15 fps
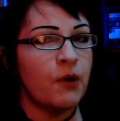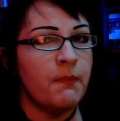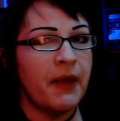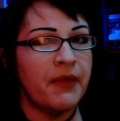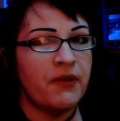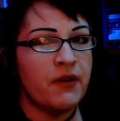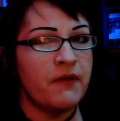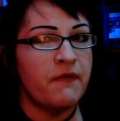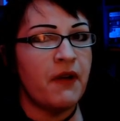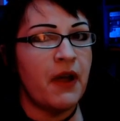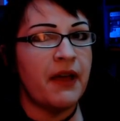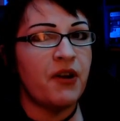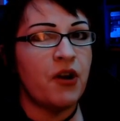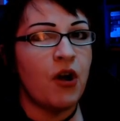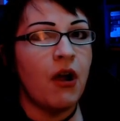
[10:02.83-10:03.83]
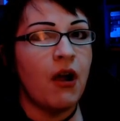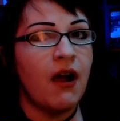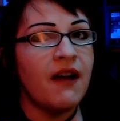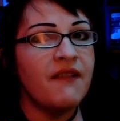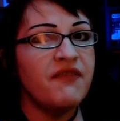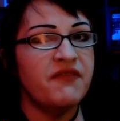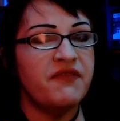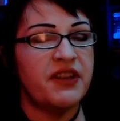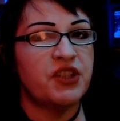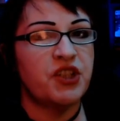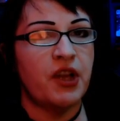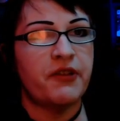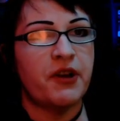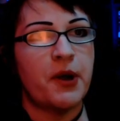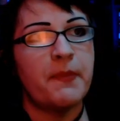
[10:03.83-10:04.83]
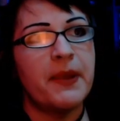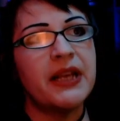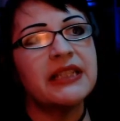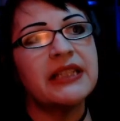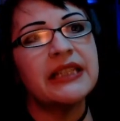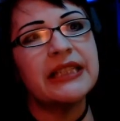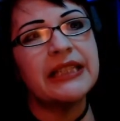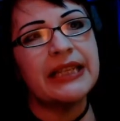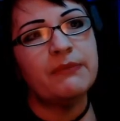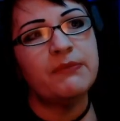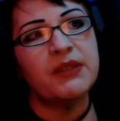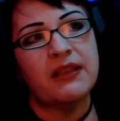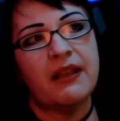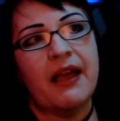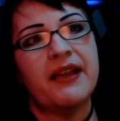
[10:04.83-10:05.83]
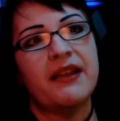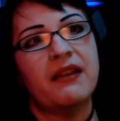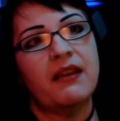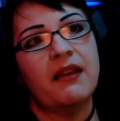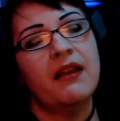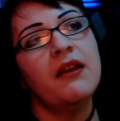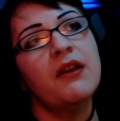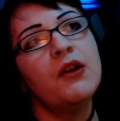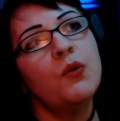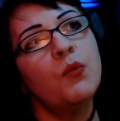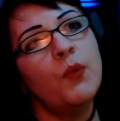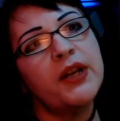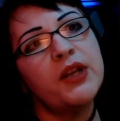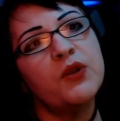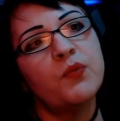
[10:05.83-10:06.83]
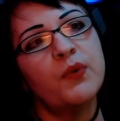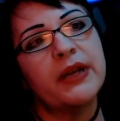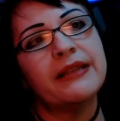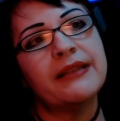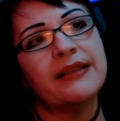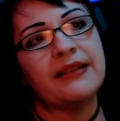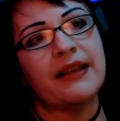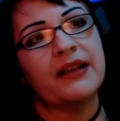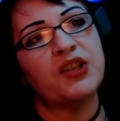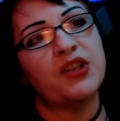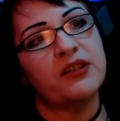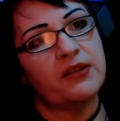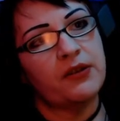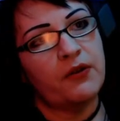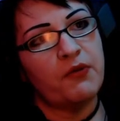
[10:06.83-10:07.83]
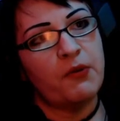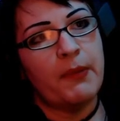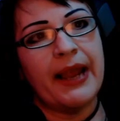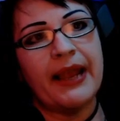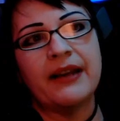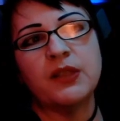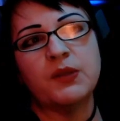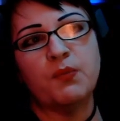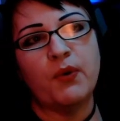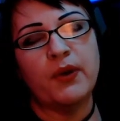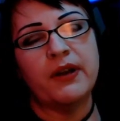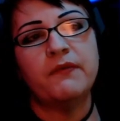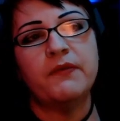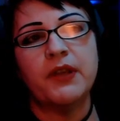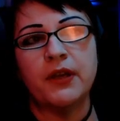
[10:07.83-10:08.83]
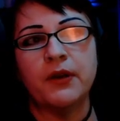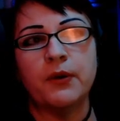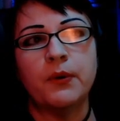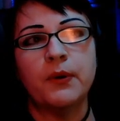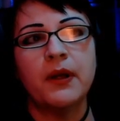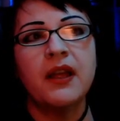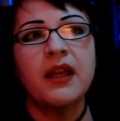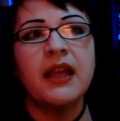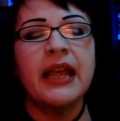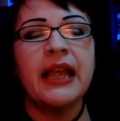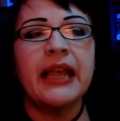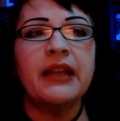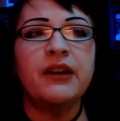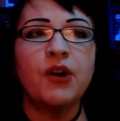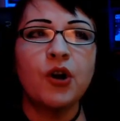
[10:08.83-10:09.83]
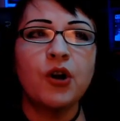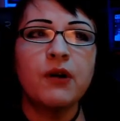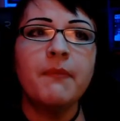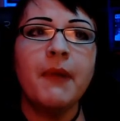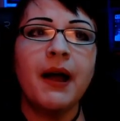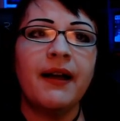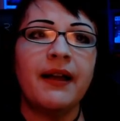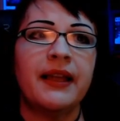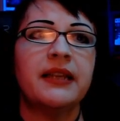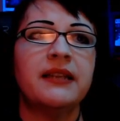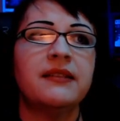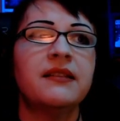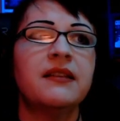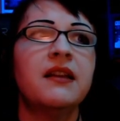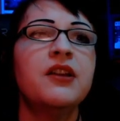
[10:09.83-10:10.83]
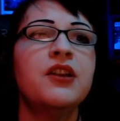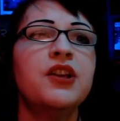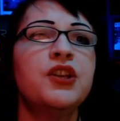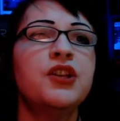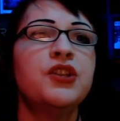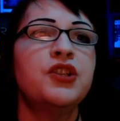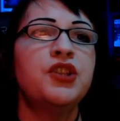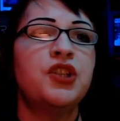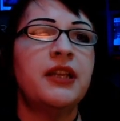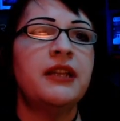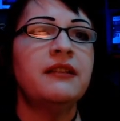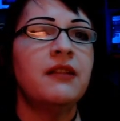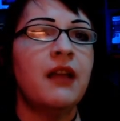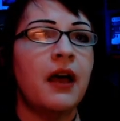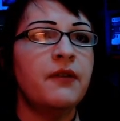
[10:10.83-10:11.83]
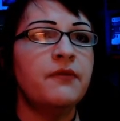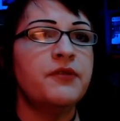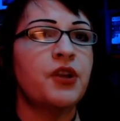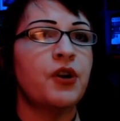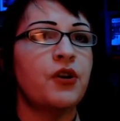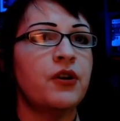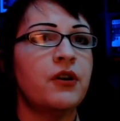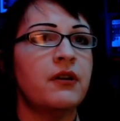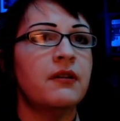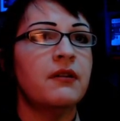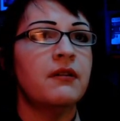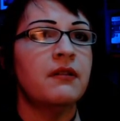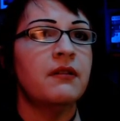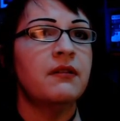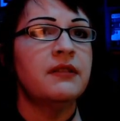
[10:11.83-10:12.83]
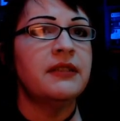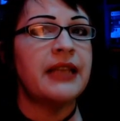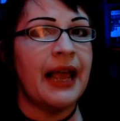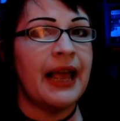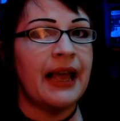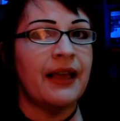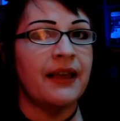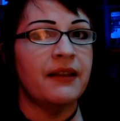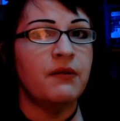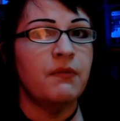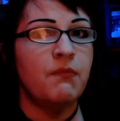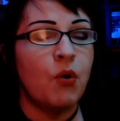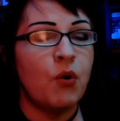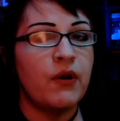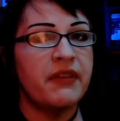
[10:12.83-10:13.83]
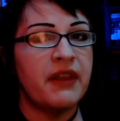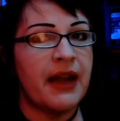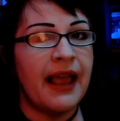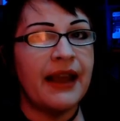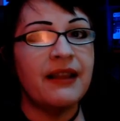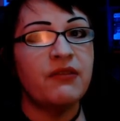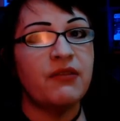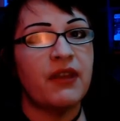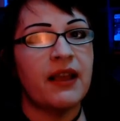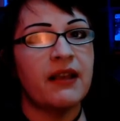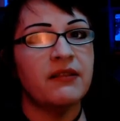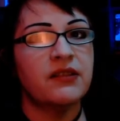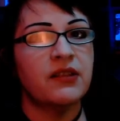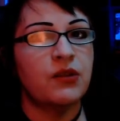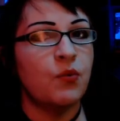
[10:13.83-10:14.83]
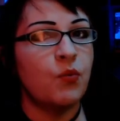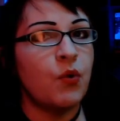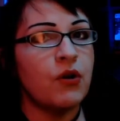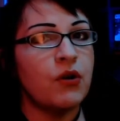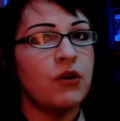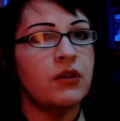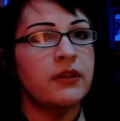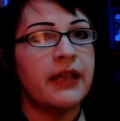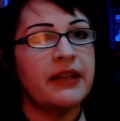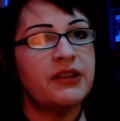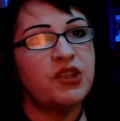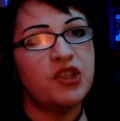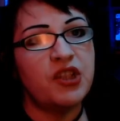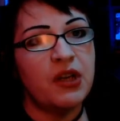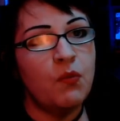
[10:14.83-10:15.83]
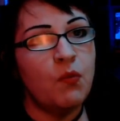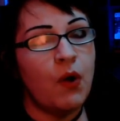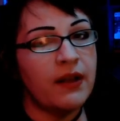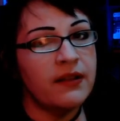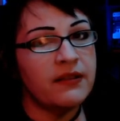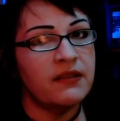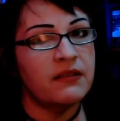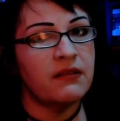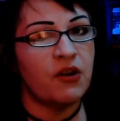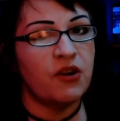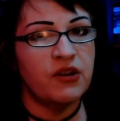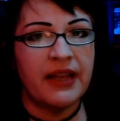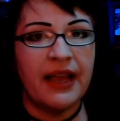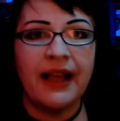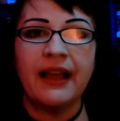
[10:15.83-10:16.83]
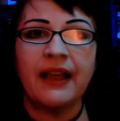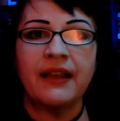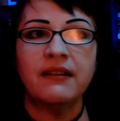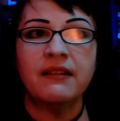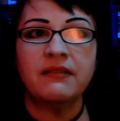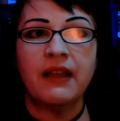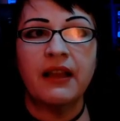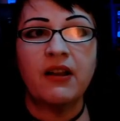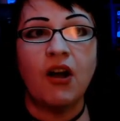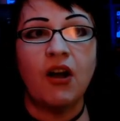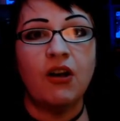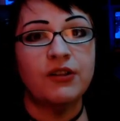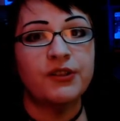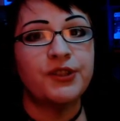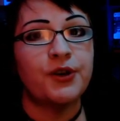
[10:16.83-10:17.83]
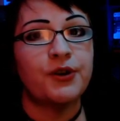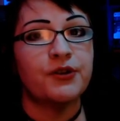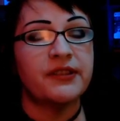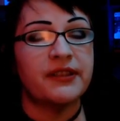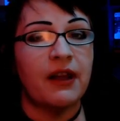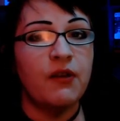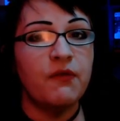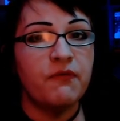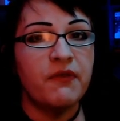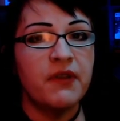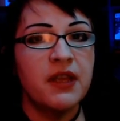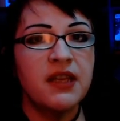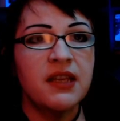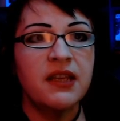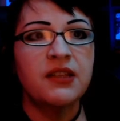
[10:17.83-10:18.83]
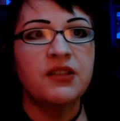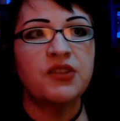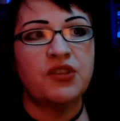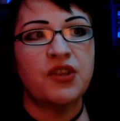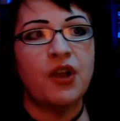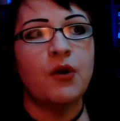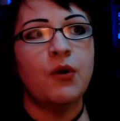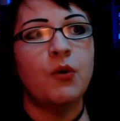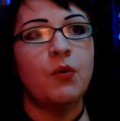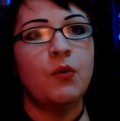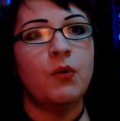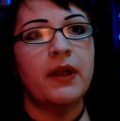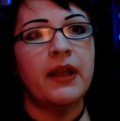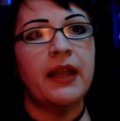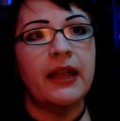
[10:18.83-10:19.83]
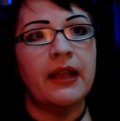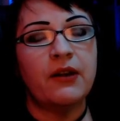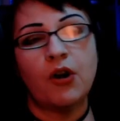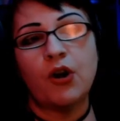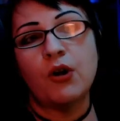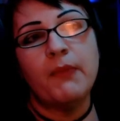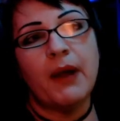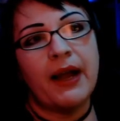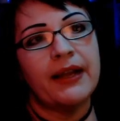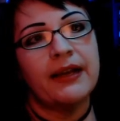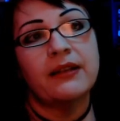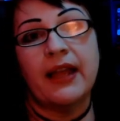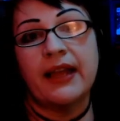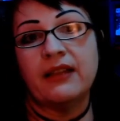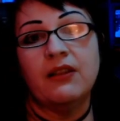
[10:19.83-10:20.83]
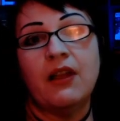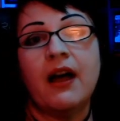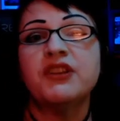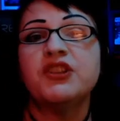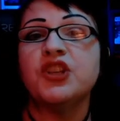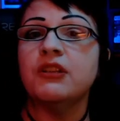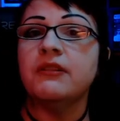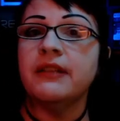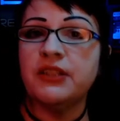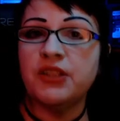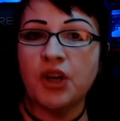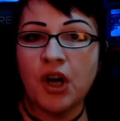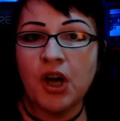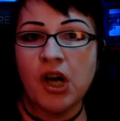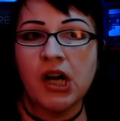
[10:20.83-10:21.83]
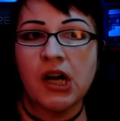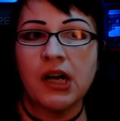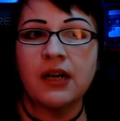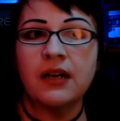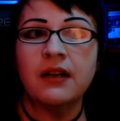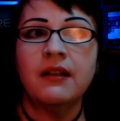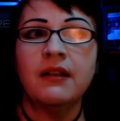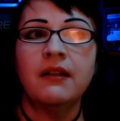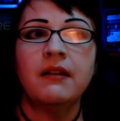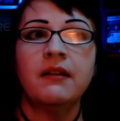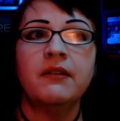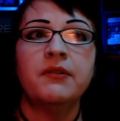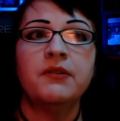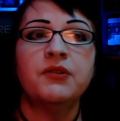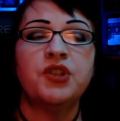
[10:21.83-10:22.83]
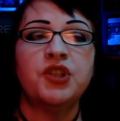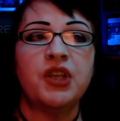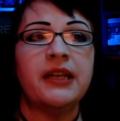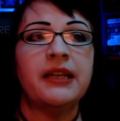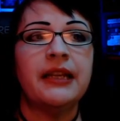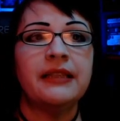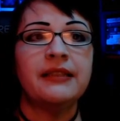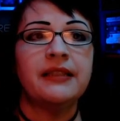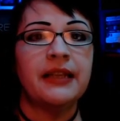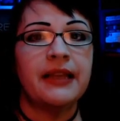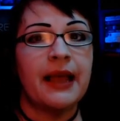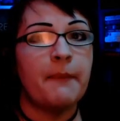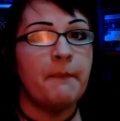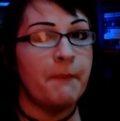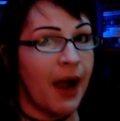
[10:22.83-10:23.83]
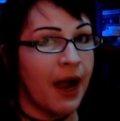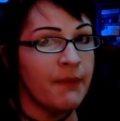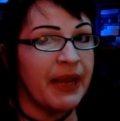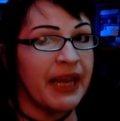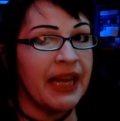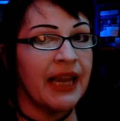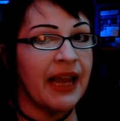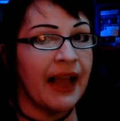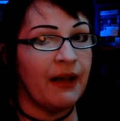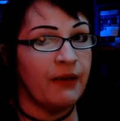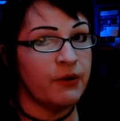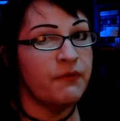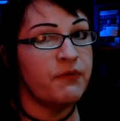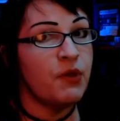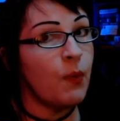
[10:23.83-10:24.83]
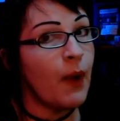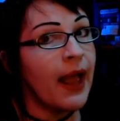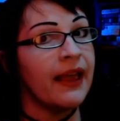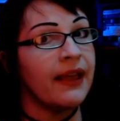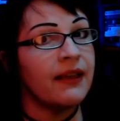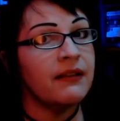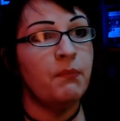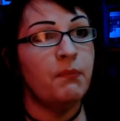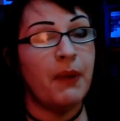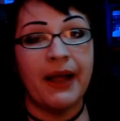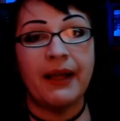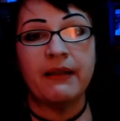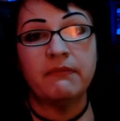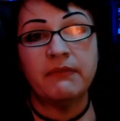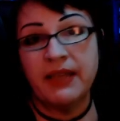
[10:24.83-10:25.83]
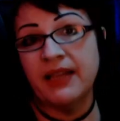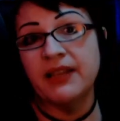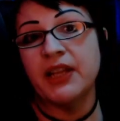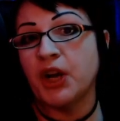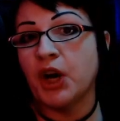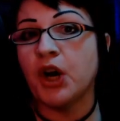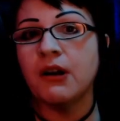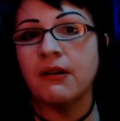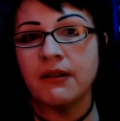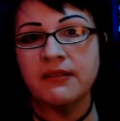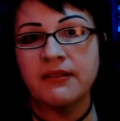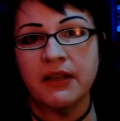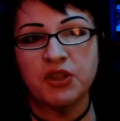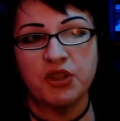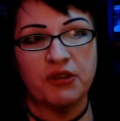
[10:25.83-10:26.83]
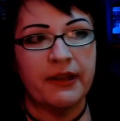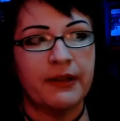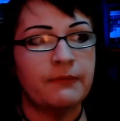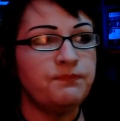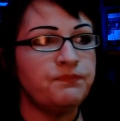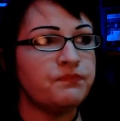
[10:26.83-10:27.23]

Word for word: mother and father off of each other. Because it seems like when you read the sections that are from Hannah's point of view, in her mind, she loves her dad more than anything else in the world. And she wants her dad, like, all to herself. So in her mind, like, logically to her, she needs to get mommy out of the way by killing her, essentially.